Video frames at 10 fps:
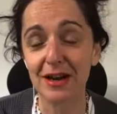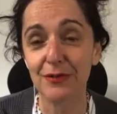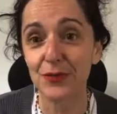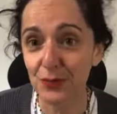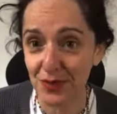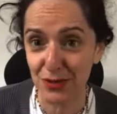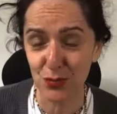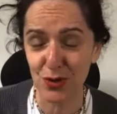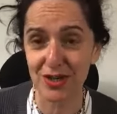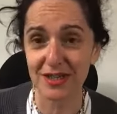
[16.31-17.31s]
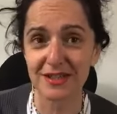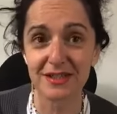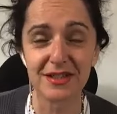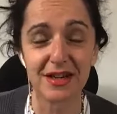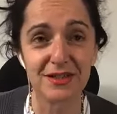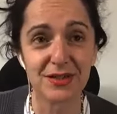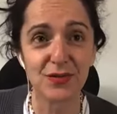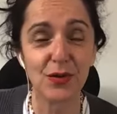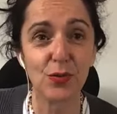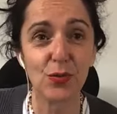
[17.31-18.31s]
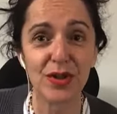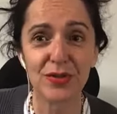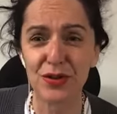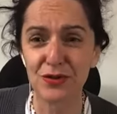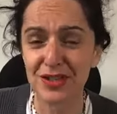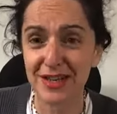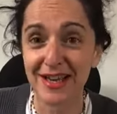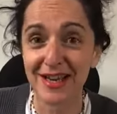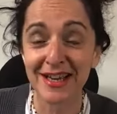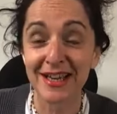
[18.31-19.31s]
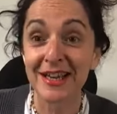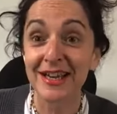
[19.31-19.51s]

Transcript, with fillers: a few things we're going to discuss with you today.